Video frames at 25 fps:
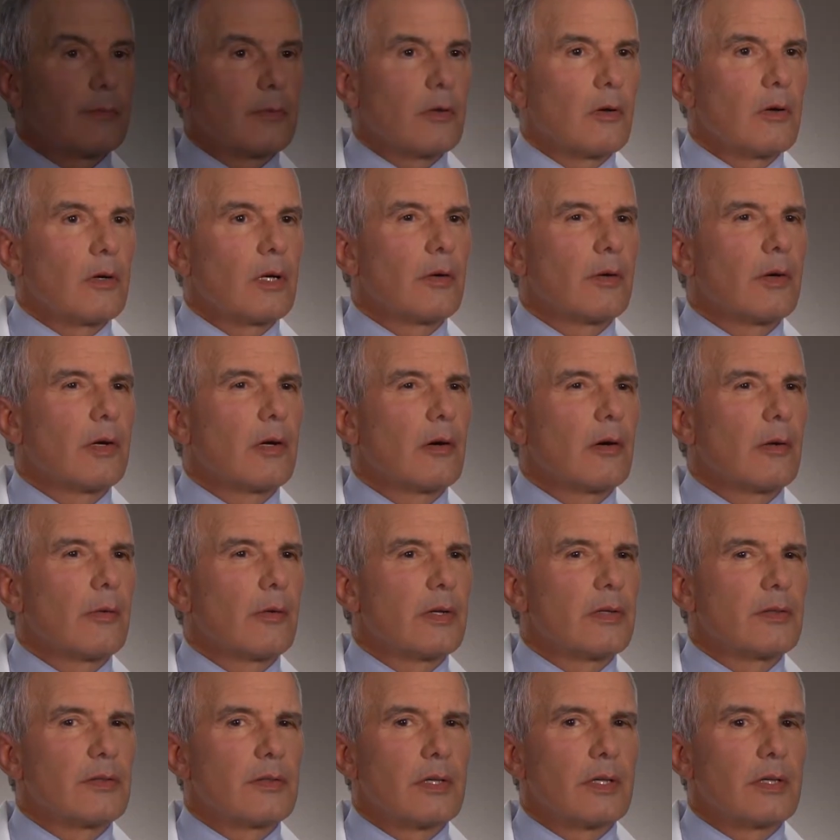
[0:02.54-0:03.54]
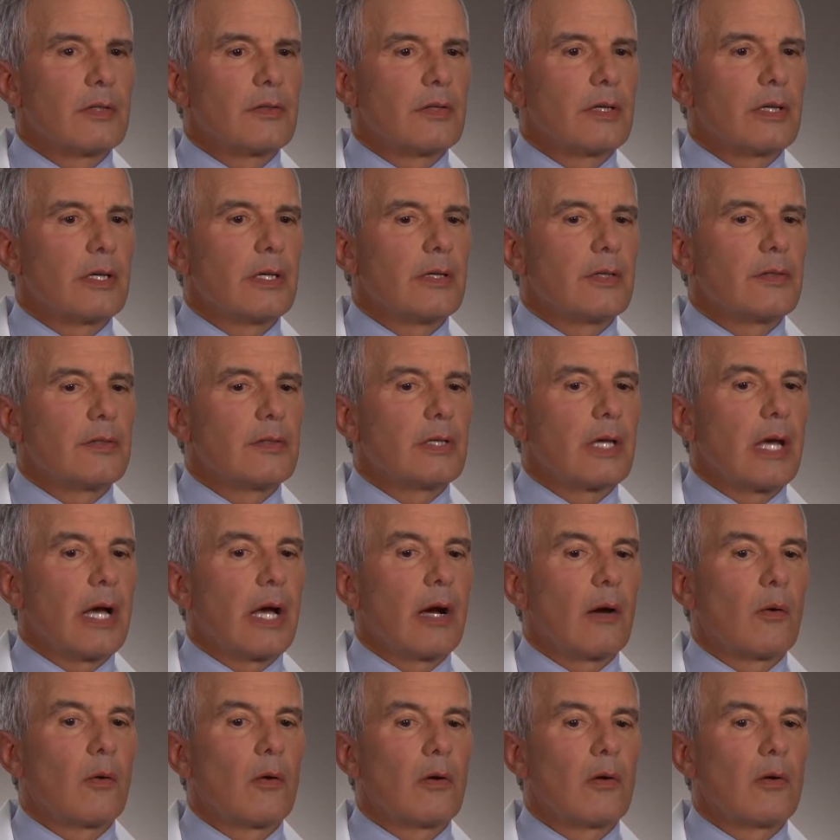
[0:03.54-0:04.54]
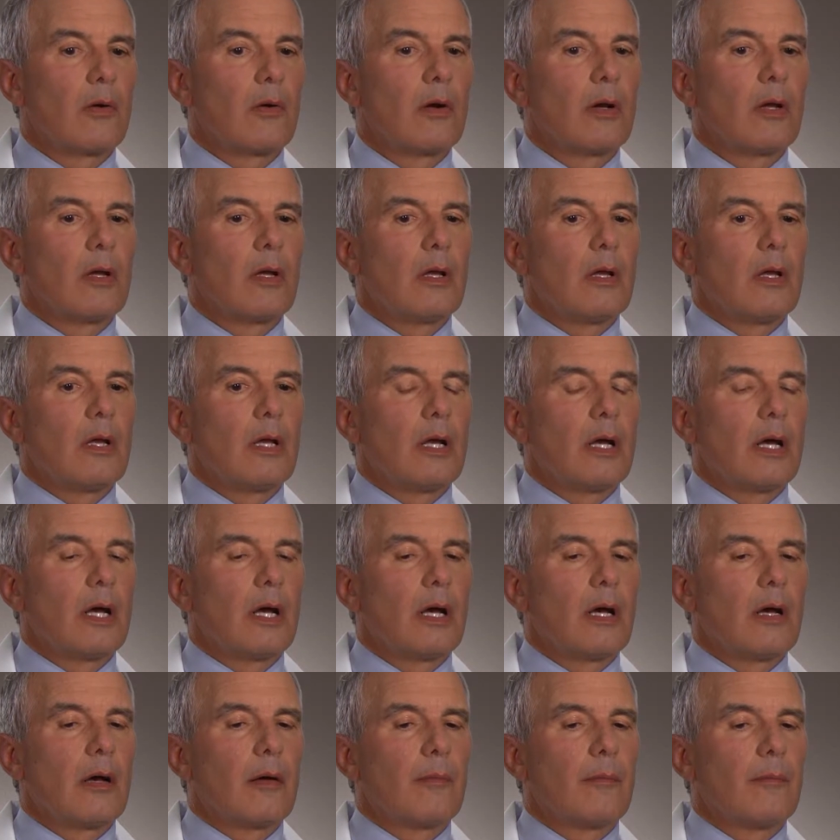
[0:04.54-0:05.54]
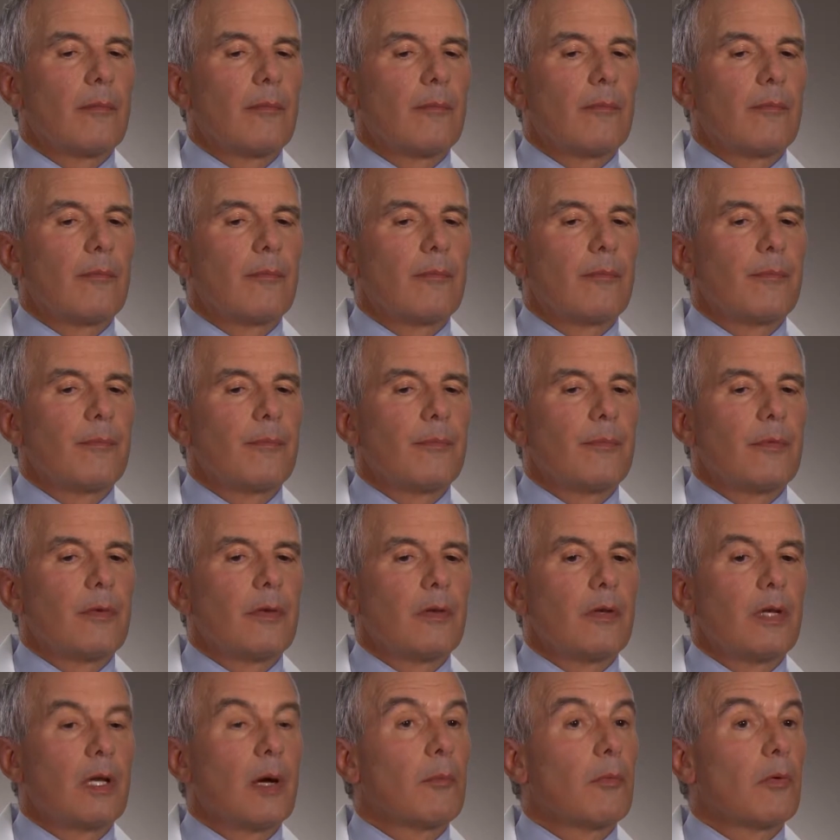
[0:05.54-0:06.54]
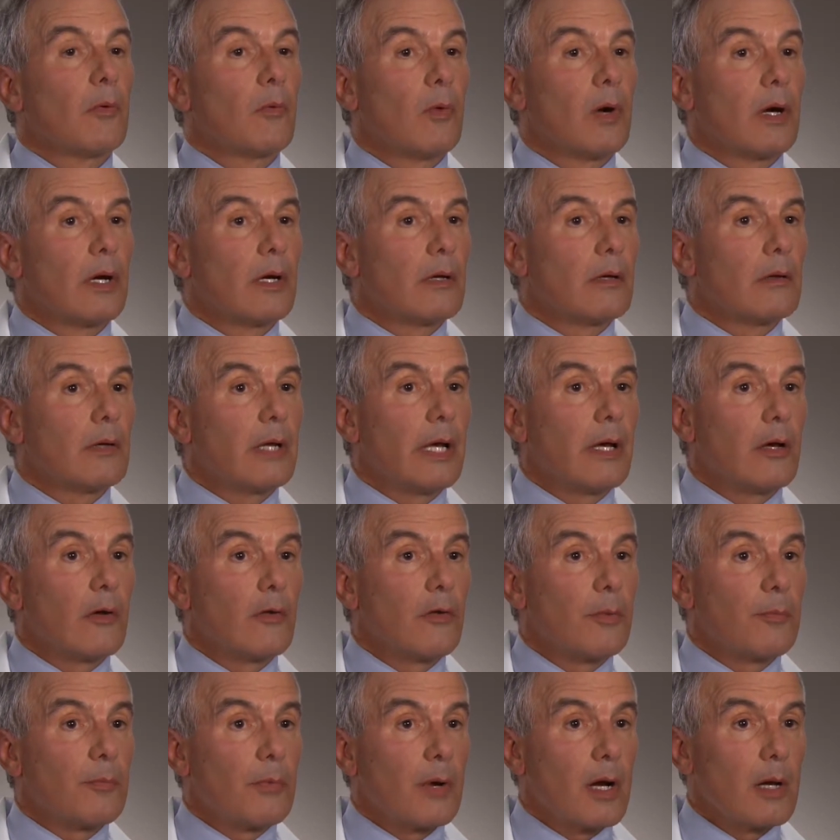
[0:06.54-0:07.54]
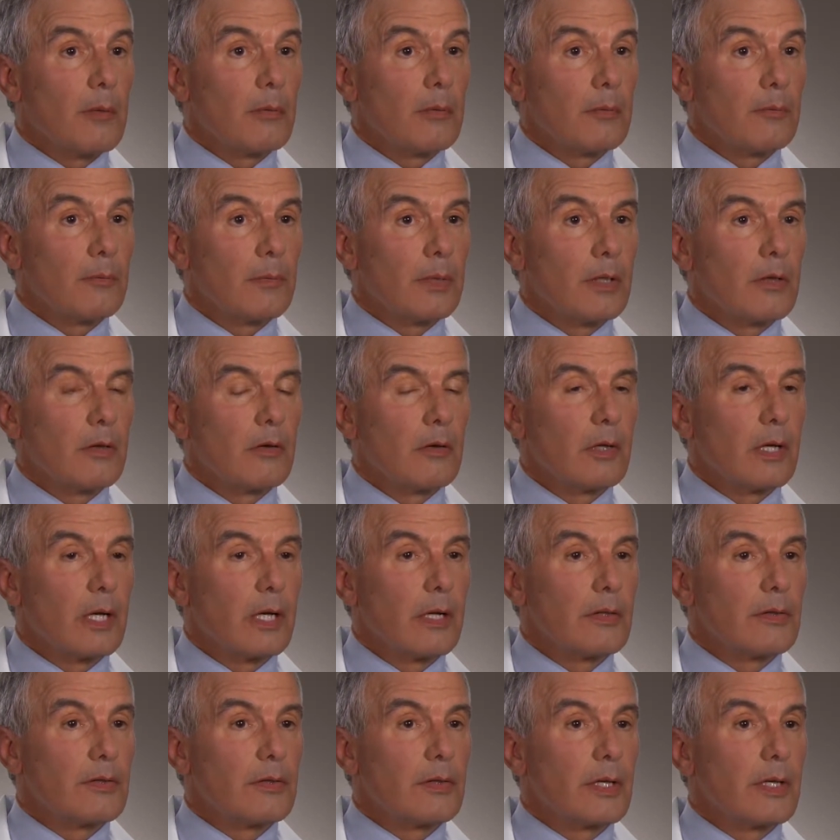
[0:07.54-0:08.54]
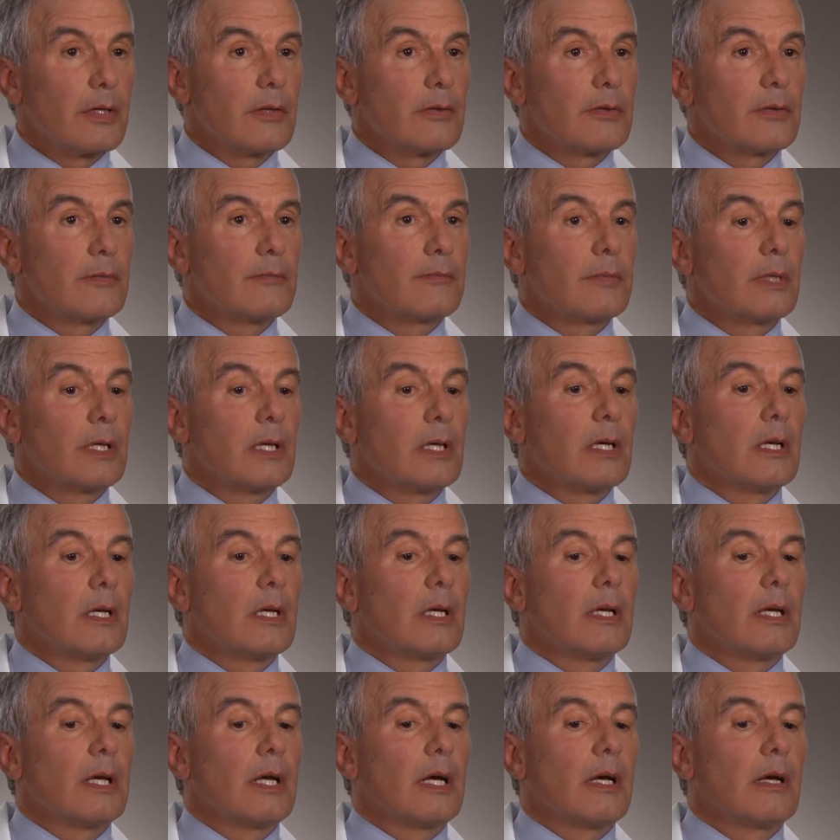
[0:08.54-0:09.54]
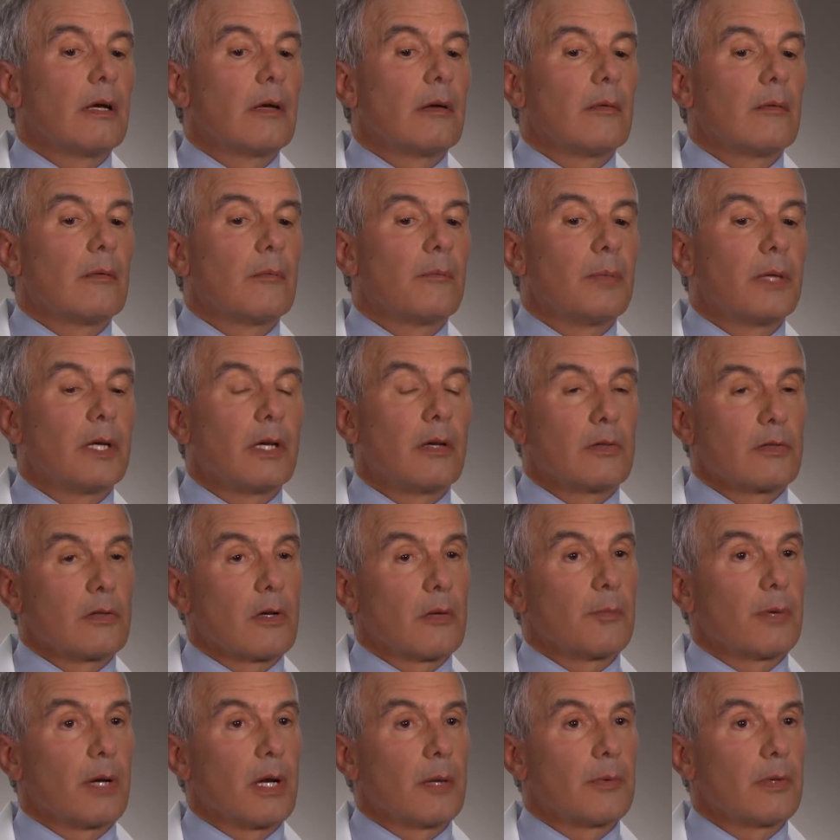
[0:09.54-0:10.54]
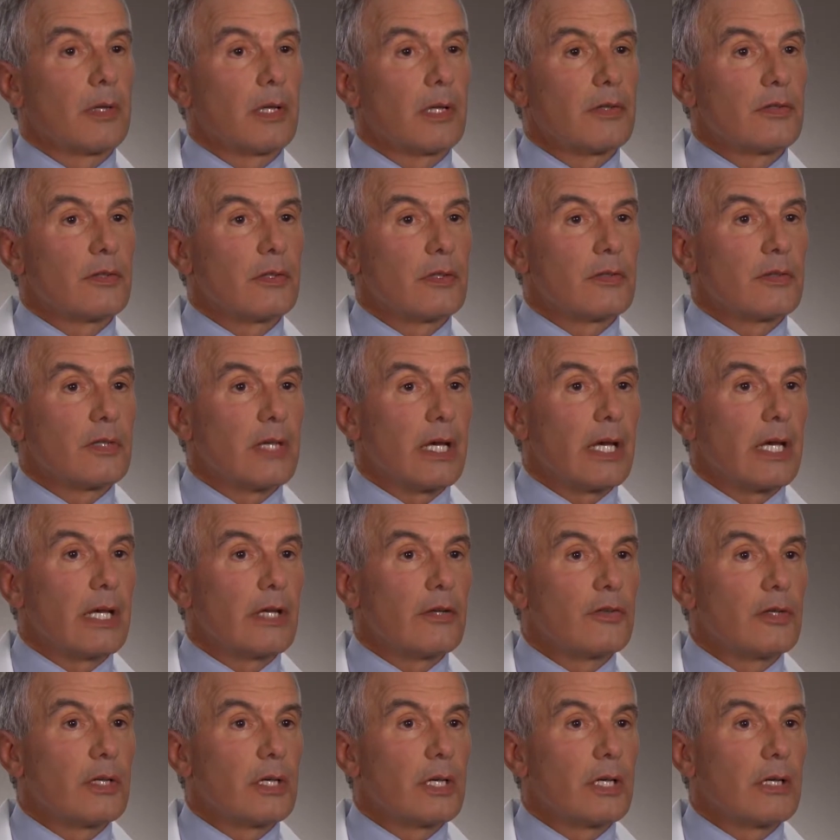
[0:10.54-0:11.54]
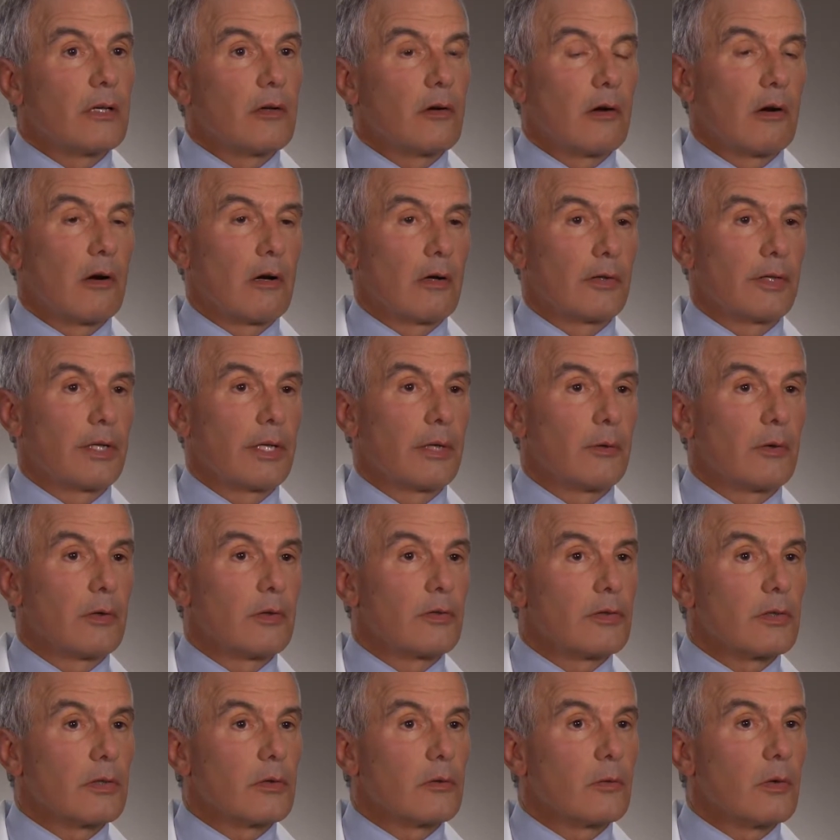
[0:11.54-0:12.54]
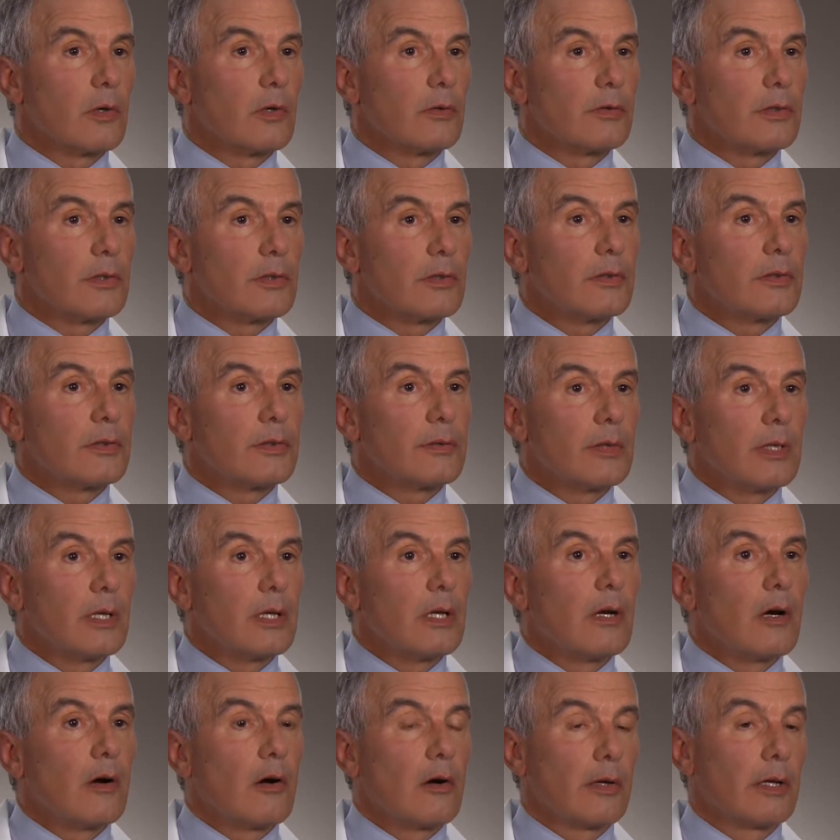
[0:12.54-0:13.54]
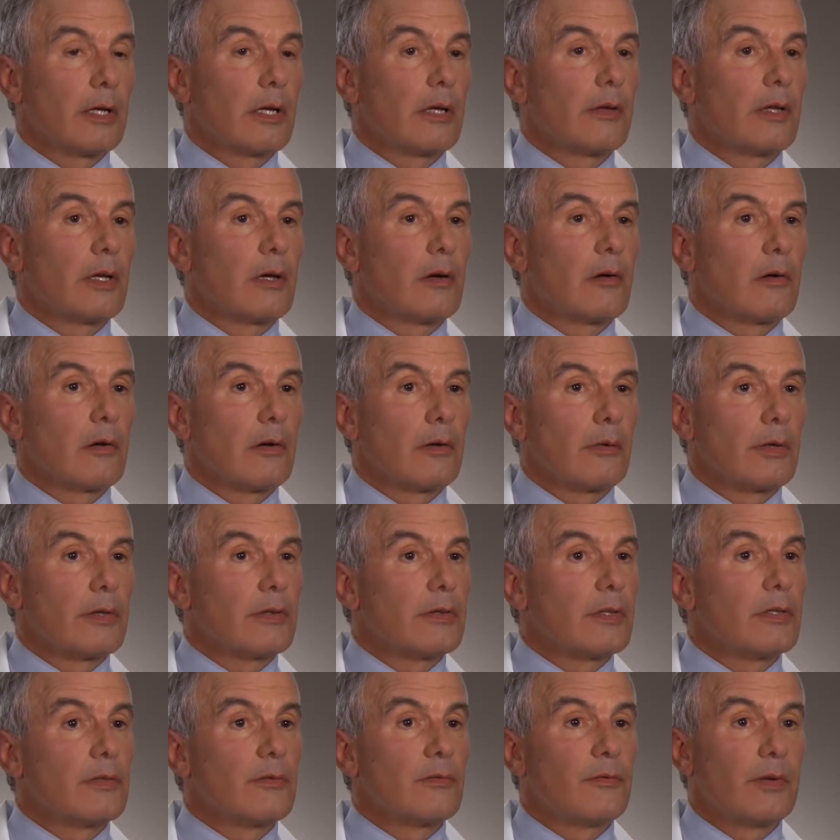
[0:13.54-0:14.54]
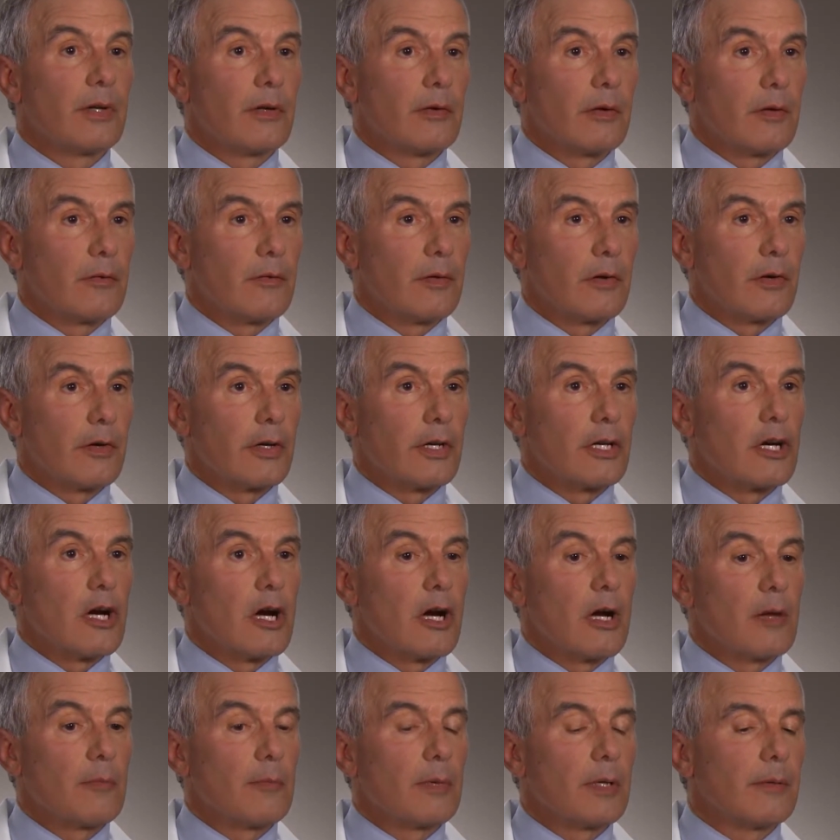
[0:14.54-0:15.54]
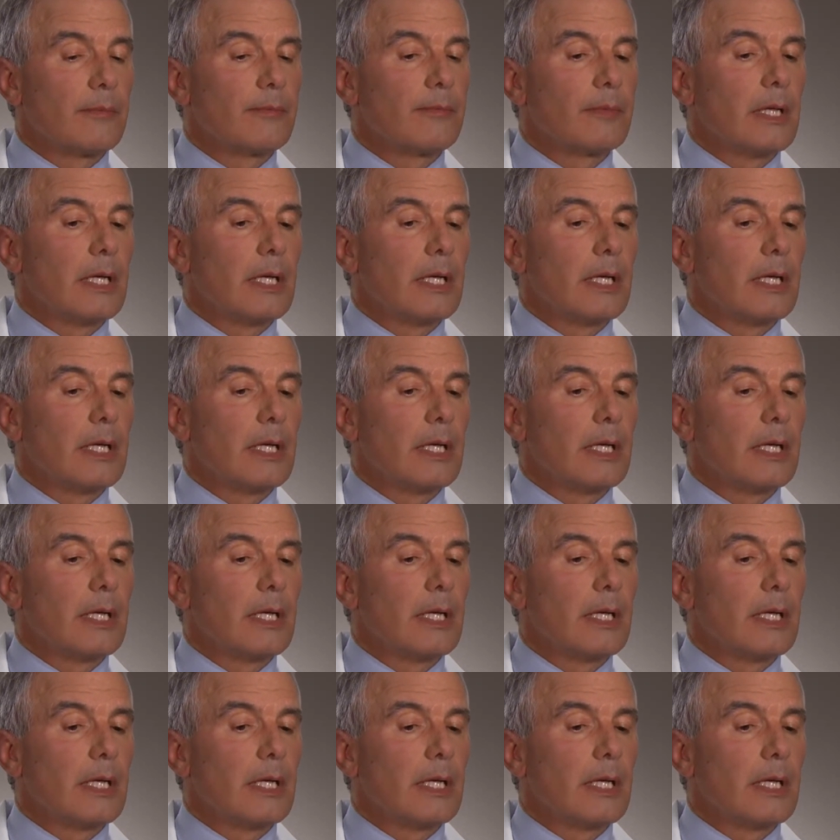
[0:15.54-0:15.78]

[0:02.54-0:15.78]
coronary artery disease is our um, number one health problem in the United States uh, because our population is aging and arteriosclerosis, hardening of the arteries, is very, very common.